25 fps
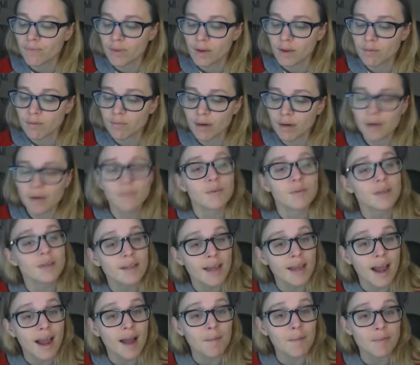but I'm
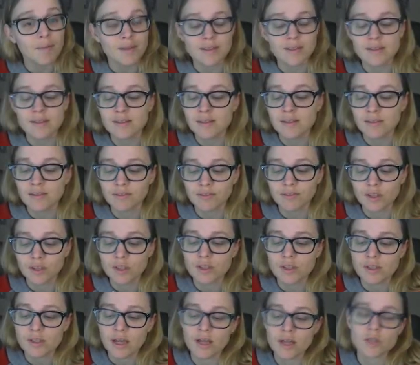really happy. This is the
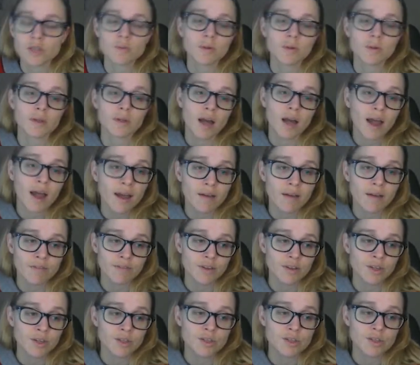first sketchbook that I have
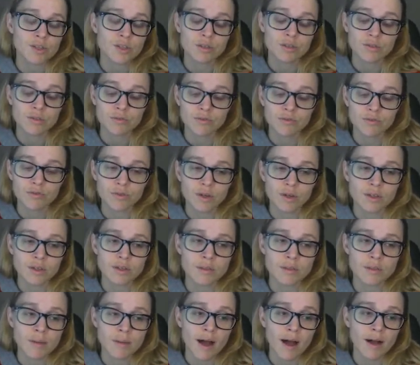finished
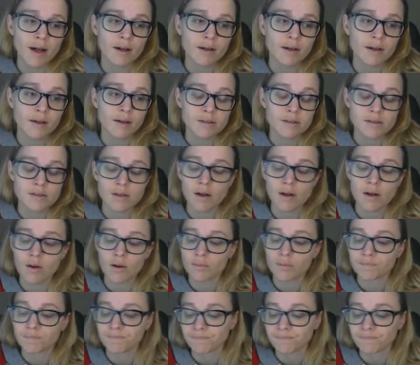front to back, so